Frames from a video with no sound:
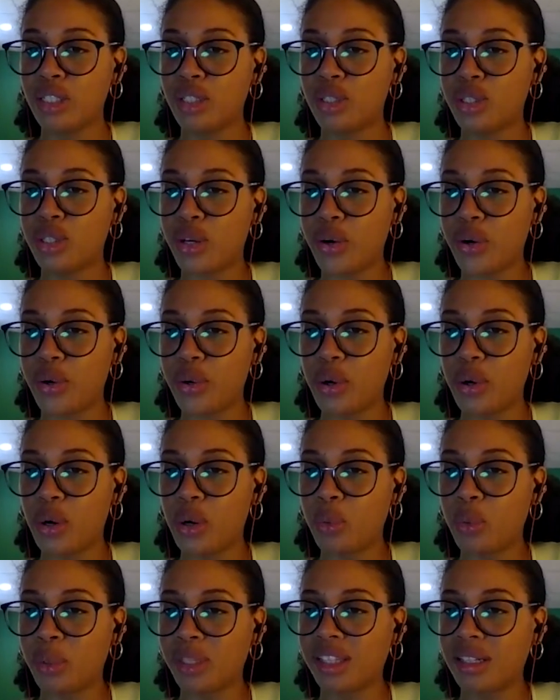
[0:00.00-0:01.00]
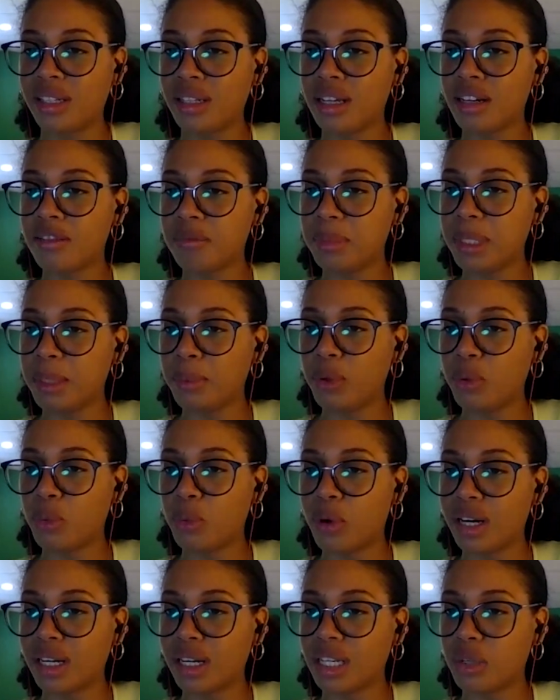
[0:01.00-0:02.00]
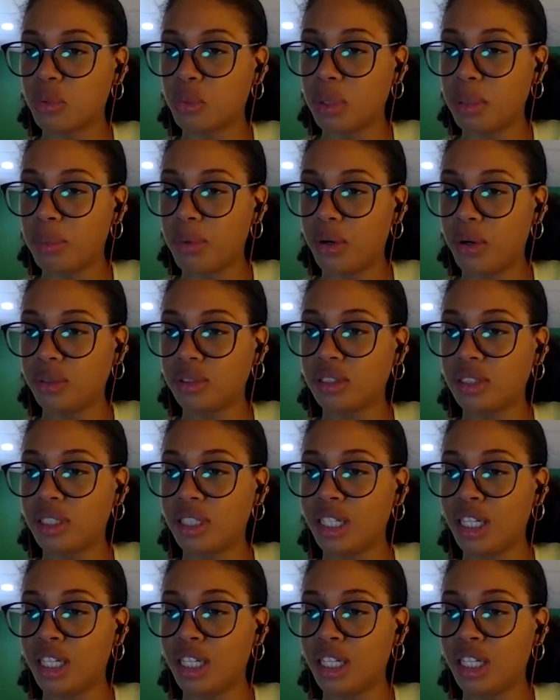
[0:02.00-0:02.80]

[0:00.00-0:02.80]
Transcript: So with a lot of people working remote,